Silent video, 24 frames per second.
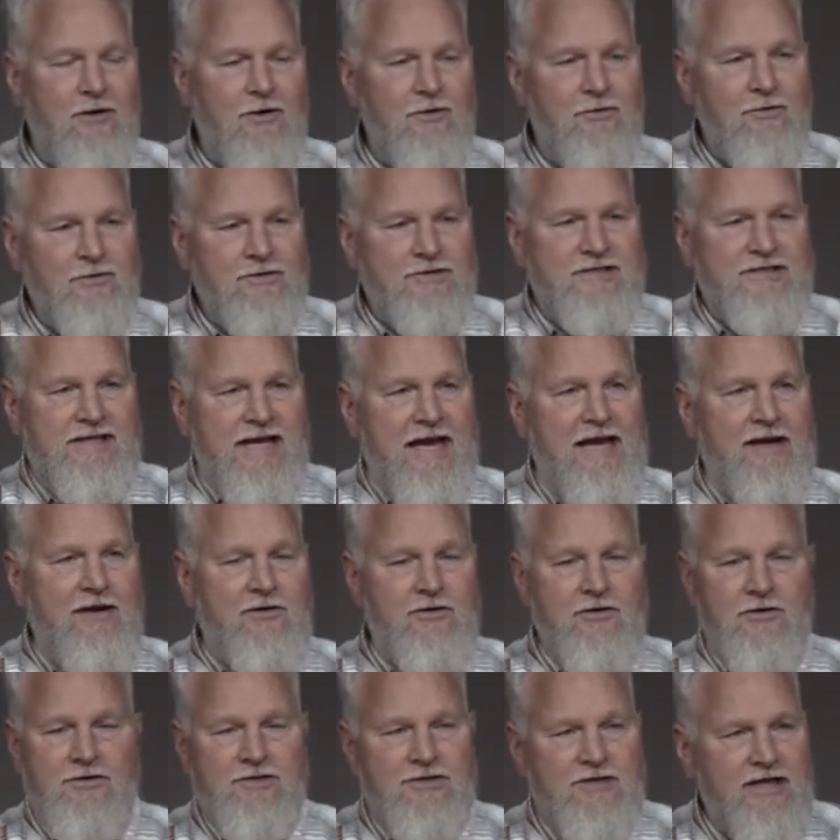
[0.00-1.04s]

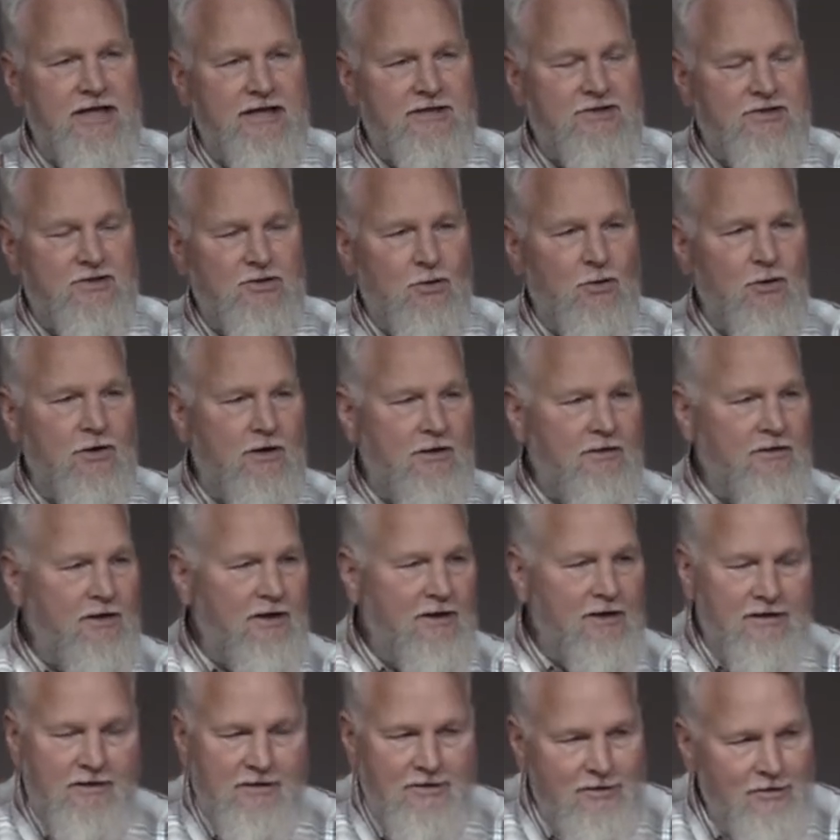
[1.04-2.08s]
Sanders next door to
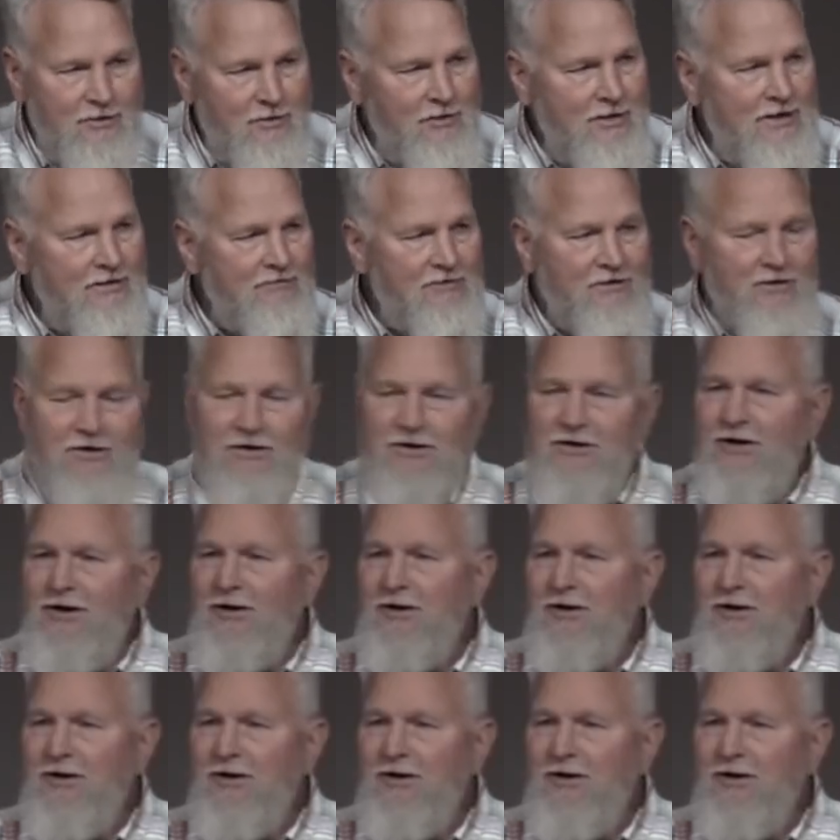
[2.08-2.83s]
the whoever,